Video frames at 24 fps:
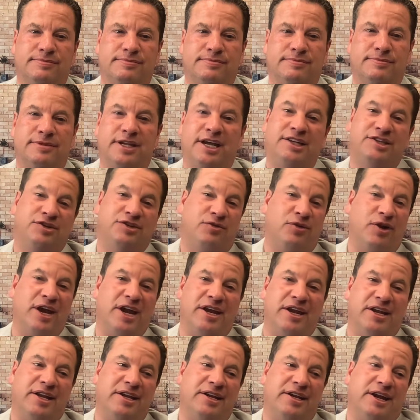that's
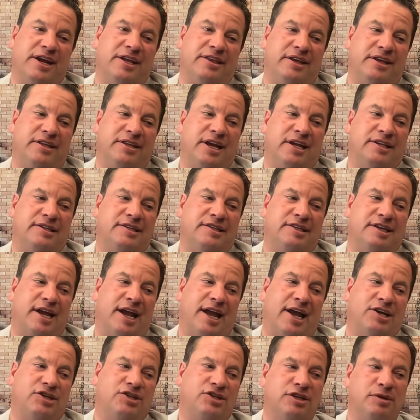great. And I think that's
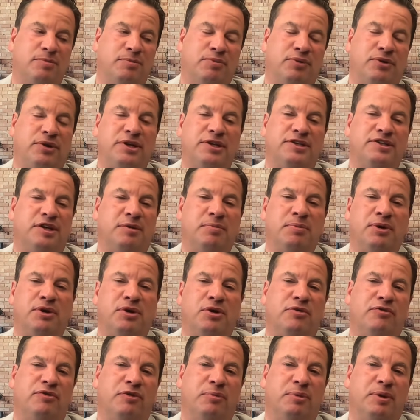actually pretty
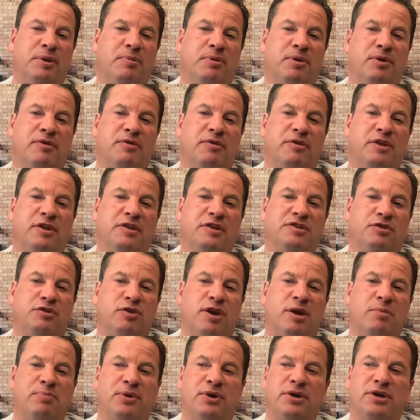typical for people. And there's a
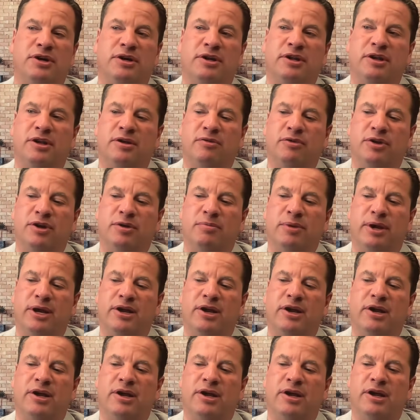great book written by
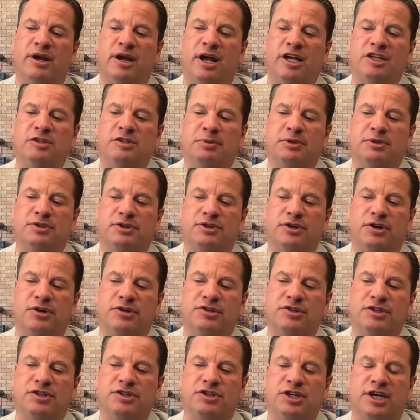a hospice
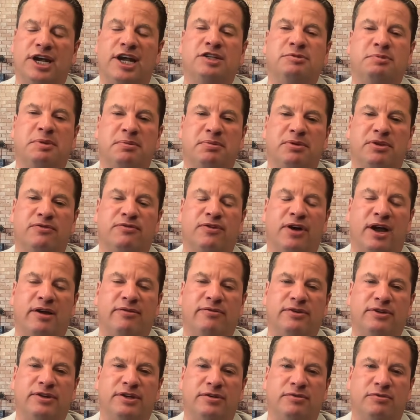nurse, and she asked people the five
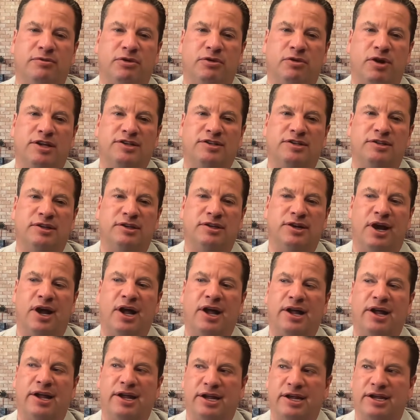regrets of the
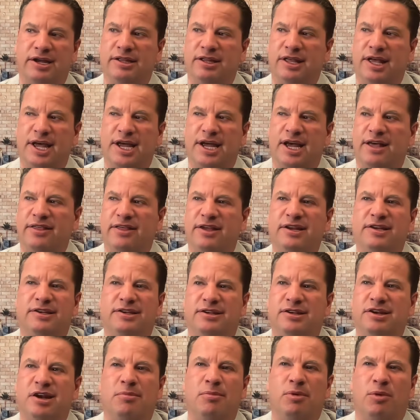dying. And like, I think
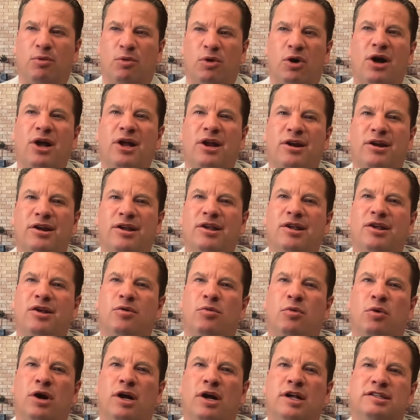number one
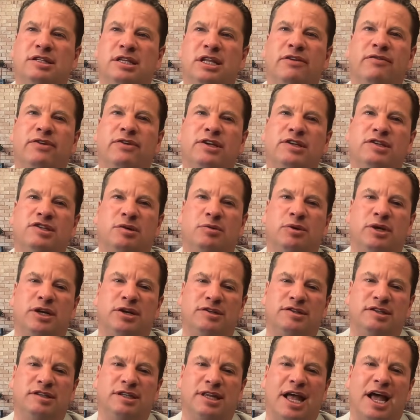was living someone
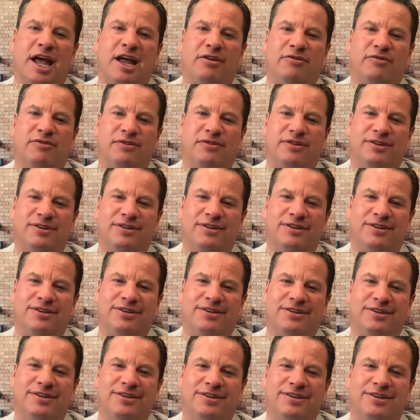else's life.
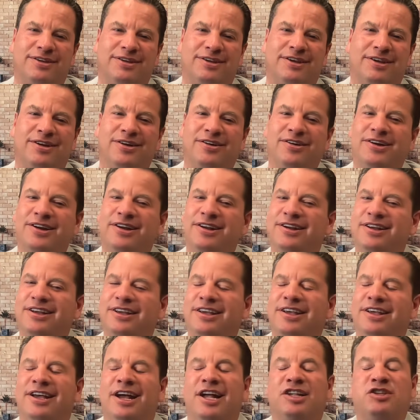And
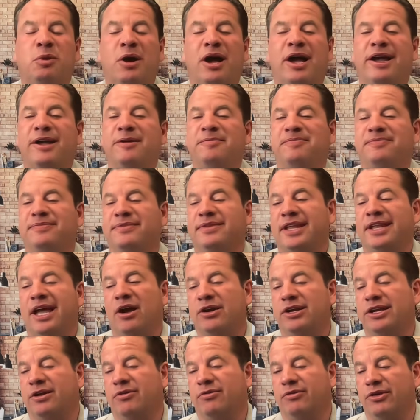that's why now,
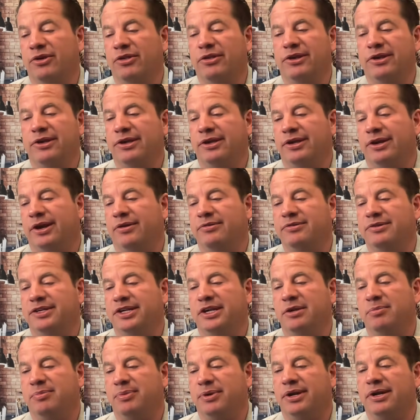to get really
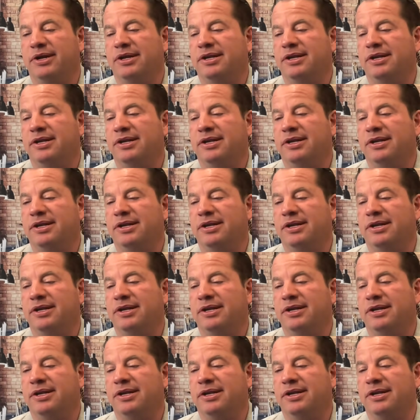deep, but